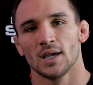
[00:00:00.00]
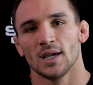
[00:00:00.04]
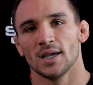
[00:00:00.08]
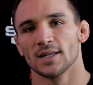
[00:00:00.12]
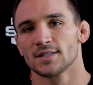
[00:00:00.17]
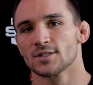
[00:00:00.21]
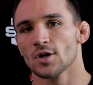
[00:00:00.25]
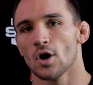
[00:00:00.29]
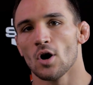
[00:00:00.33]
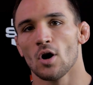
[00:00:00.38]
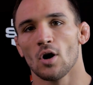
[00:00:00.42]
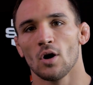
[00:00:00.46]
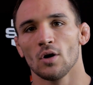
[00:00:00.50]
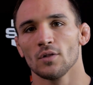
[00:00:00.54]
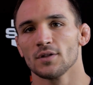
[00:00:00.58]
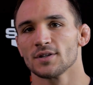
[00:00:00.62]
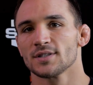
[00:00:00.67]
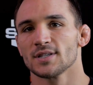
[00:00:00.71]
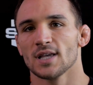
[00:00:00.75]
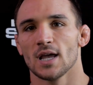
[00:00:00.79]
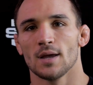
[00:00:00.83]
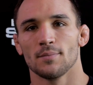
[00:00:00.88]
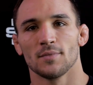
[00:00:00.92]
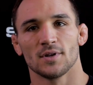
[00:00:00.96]
It's all the
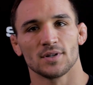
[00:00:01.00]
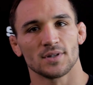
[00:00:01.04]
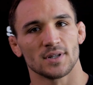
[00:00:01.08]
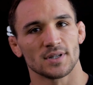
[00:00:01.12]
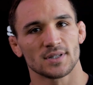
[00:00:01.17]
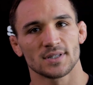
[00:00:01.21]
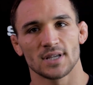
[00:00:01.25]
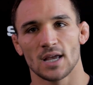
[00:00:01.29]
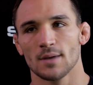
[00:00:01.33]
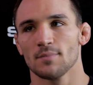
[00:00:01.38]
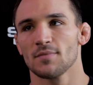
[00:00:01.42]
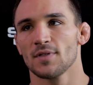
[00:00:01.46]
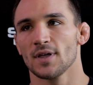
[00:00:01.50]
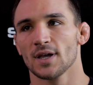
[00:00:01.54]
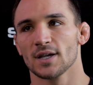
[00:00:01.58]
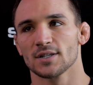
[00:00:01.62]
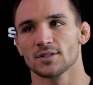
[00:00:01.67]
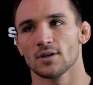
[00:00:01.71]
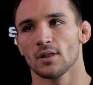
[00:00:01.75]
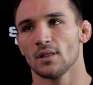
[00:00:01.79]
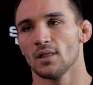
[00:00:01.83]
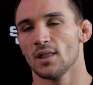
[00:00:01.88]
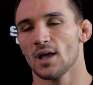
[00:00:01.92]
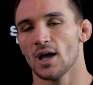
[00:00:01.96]
same. The same thing
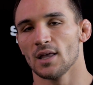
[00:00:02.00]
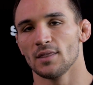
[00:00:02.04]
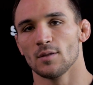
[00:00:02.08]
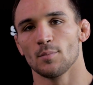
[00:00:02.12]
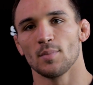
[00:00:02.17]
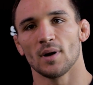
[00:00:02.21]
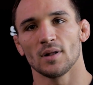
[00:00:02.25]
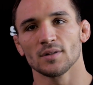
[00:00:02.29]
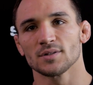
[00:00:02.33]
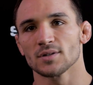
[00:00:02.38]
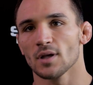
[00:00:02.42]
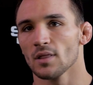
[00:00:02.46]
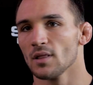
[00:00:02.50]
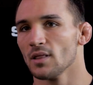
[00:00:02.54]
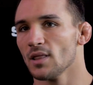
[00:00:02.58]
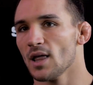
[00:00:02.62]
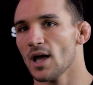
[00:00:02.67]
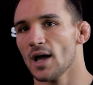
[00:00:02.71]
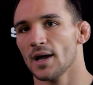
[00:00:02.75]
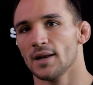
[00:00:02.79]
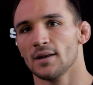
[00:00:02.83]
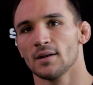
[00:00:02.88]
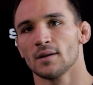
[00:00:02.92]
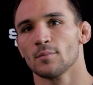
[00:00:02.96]
is on the line. The belt's on the
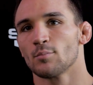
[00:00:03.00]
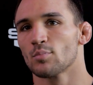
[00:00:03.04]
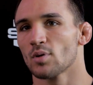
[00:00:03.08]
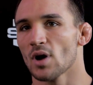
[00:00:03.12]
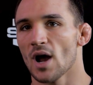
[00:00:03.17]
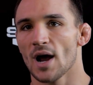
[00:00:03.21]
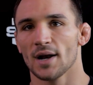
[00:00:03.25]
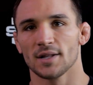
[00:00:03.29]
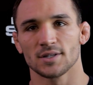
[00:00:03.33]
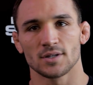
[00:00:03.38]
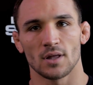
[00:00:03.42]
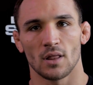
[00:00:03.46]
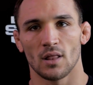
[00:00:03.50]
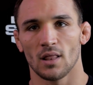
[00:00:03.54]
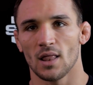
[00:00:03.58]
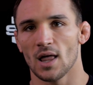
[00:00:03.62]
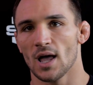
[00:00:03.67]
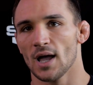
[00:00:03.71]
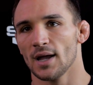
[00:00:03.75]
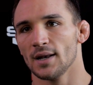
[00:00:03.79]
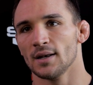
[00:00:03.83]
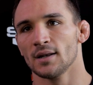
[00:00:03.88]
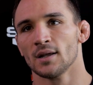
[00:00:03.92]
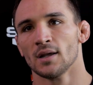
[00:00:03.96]
line. Pride is on the
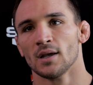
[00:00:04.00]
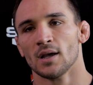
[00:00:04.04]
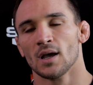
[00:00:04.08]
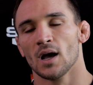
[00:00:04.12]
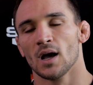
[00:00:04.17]
line.